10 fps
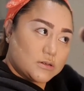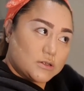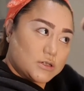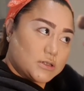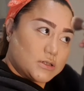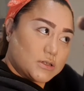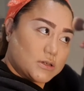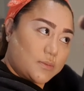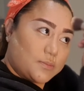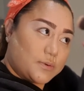Just the
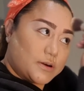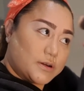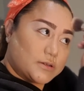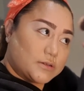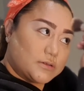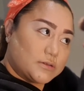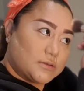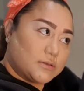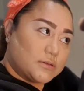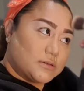top part.
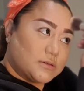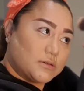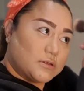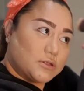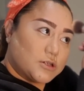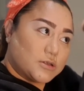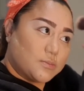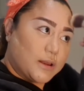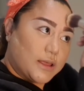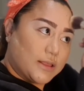Just
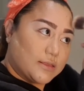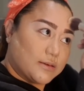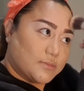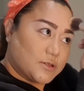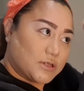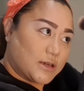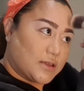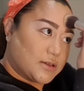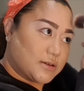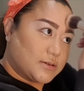blend them together